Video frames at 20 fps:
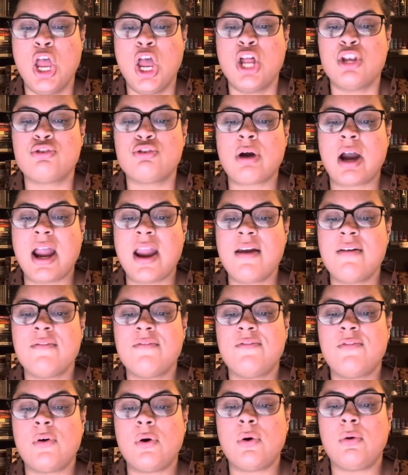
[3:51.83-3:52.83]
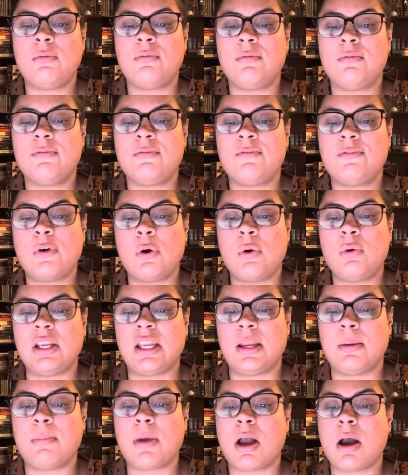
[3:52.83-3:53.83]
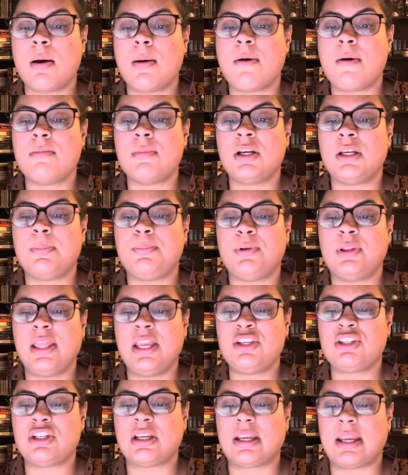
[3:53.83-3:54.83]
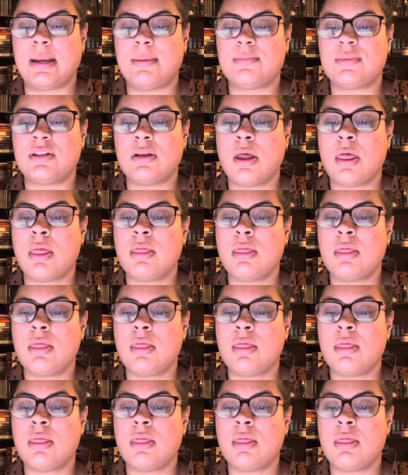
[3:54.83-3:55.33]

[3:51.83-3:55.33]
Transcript: Try phoneme manipulation games.